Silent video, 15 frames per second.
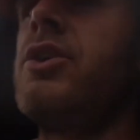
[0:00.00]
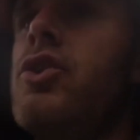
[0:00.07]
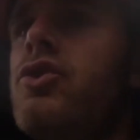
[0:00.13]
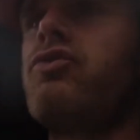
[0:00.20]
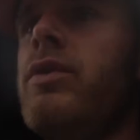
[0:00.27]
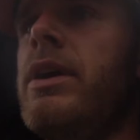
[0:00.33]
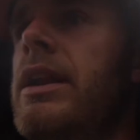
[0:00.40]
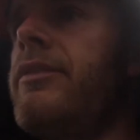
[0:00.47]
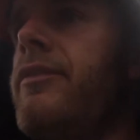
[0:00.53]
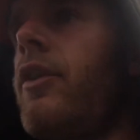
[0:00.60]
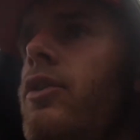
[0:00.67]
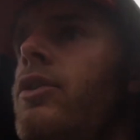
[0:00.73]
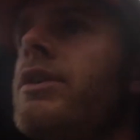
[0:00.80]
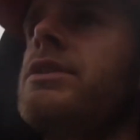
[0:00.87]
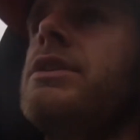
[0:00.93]
just really
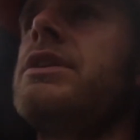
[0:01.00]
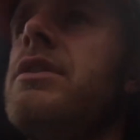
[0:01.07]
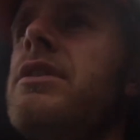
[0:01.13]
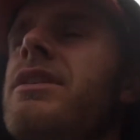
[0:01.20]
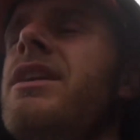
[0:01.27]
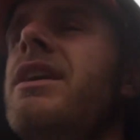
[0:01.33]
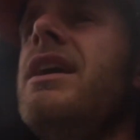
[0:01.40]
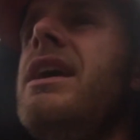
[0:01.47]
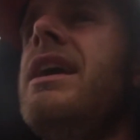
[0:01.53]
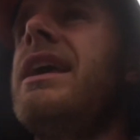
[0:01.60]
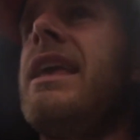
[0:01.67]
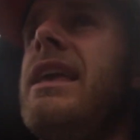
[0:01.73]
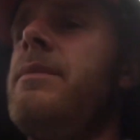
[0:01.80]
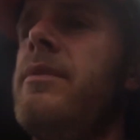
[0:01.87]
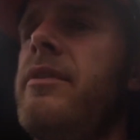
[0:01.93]
focusing on
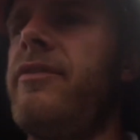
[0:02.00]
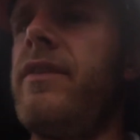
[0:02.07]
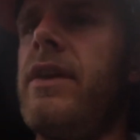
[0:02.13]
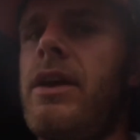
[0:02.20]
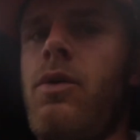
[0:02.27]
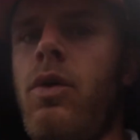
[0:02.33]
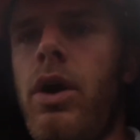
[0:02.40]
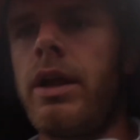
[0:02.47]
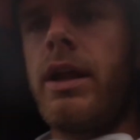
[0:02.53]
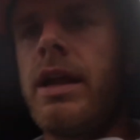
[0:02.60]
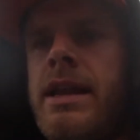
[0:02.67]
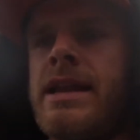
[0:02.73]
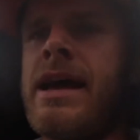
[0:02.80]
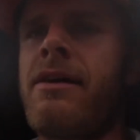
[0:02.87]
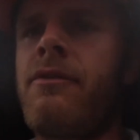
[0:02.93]
keeping the feet quite
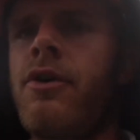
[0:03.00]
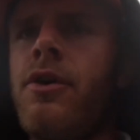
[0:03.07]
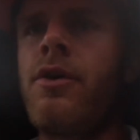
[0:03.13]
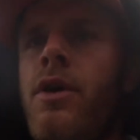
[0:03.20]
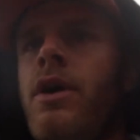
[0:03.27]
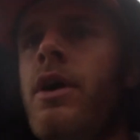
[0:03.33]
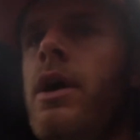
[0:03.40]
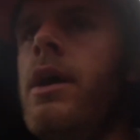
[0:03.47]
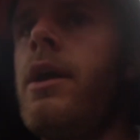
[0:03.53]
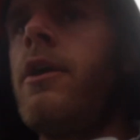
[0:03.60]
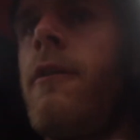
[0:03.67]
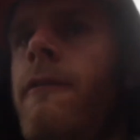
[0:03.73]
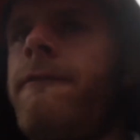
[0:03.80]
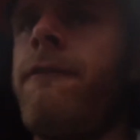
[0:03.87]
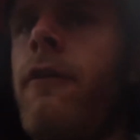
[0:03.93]
narrow,
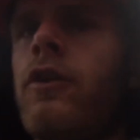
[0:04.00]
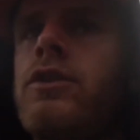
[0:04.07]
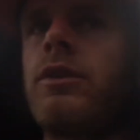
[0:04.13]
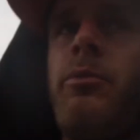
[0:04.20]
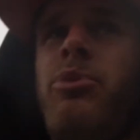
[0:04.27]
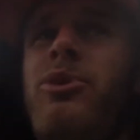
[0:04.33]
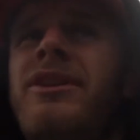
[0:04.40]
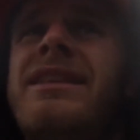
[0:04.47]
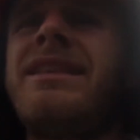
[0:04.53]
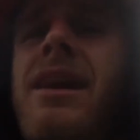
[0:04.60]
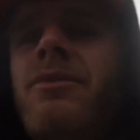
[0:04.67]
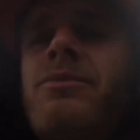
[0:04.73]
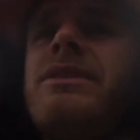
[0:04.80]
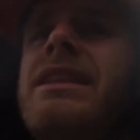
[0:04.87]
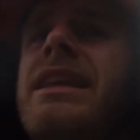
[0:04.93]
focus on pulling
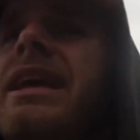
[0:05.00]
down with the